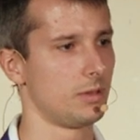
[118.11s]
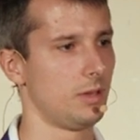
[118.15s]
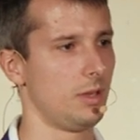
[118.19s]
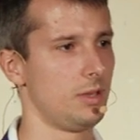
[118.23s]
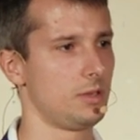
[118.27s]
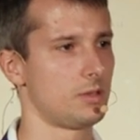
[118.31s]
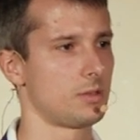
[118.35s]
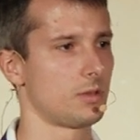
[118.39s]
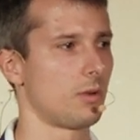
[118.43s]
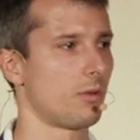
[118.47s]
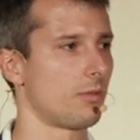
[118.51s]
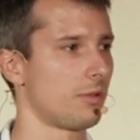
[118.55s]

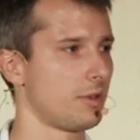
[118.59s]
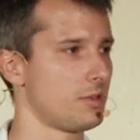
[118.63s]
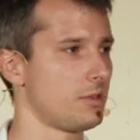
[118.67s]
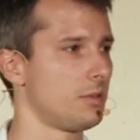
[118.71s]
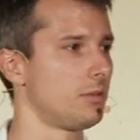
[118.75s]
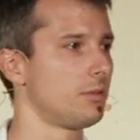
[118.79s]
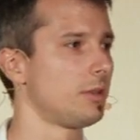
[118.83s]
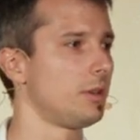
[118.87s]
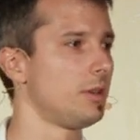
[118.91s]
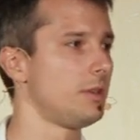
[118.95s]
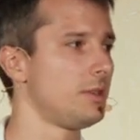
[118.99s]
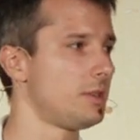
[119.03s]
It's
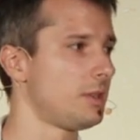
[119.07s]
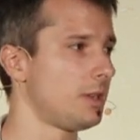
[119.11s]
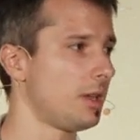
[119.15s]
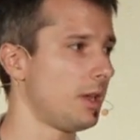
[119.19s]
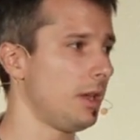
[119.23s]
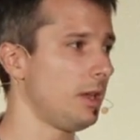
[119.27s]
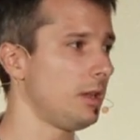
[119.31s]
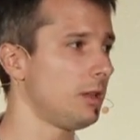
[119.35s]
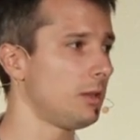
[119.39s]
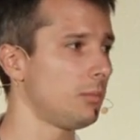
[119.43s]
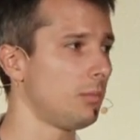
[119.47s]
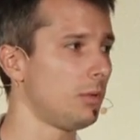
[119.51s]
horizontally
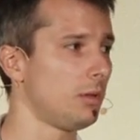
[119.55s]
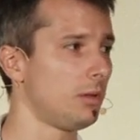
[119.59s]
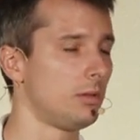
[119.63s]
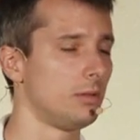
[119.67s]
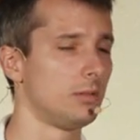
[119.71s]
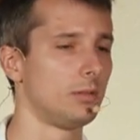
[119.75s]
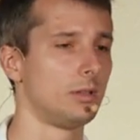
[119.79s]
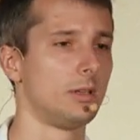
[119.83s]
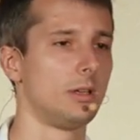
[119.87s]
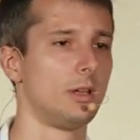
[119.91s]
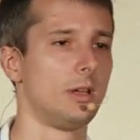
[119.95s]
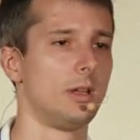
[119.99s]
scalable
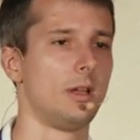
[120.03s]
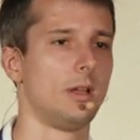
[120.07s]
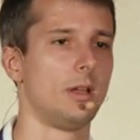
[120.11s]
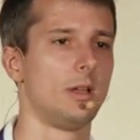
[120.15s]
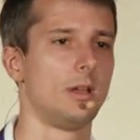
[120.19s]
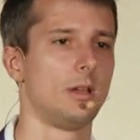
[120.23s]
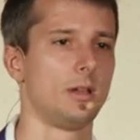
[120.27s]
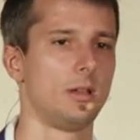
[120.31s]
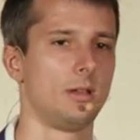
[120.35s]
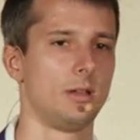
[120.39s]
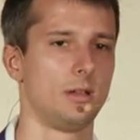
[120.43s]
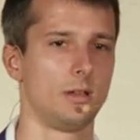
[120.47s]

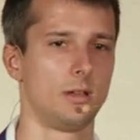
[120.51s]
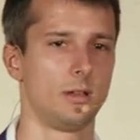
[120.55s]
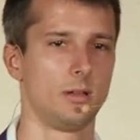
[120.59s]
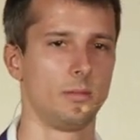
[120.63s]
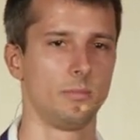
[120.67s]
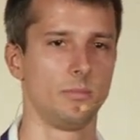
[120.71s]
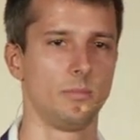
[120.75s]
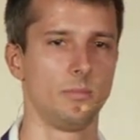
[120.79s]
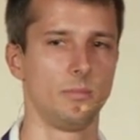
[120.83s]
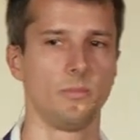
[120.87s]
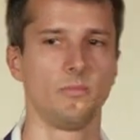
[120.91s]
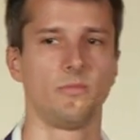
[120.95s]

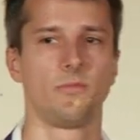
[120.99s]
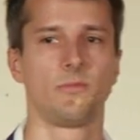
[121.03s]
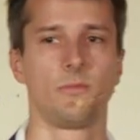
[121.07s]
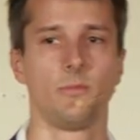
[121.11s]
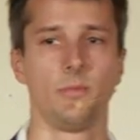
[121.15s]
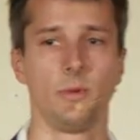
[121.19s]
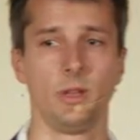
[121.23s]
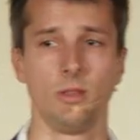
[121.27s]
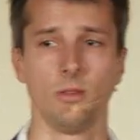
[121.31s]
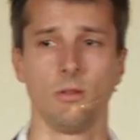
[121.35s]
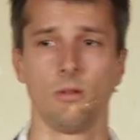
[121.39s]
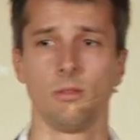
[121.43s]
um,
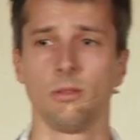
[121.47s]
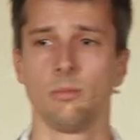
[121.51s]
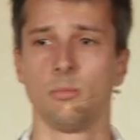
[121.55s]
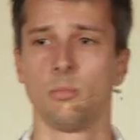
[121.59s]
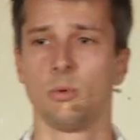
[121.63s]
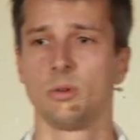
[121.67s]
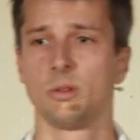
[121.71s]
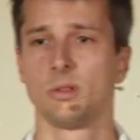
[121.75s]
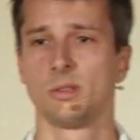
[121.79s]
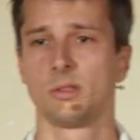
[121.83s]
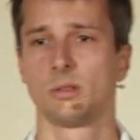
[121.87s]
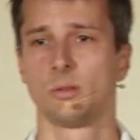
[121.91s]
in all the
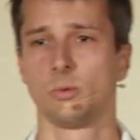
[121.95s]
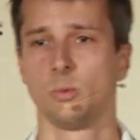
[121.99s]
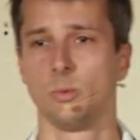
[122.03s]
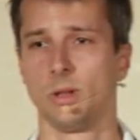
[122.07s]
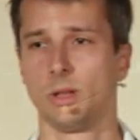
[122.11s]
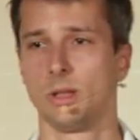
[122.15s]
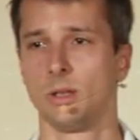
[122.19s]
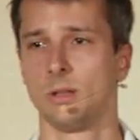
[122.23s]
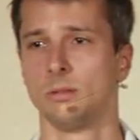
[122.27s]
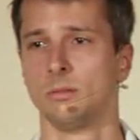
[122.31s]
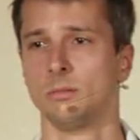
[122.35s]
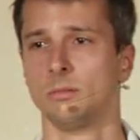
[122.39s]
points, so we
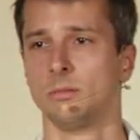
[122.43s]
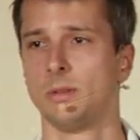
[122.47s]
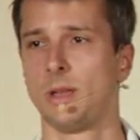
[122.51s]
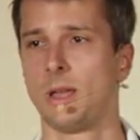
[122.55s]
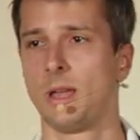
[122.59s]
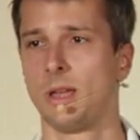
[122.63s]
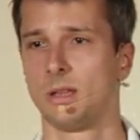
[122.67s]
can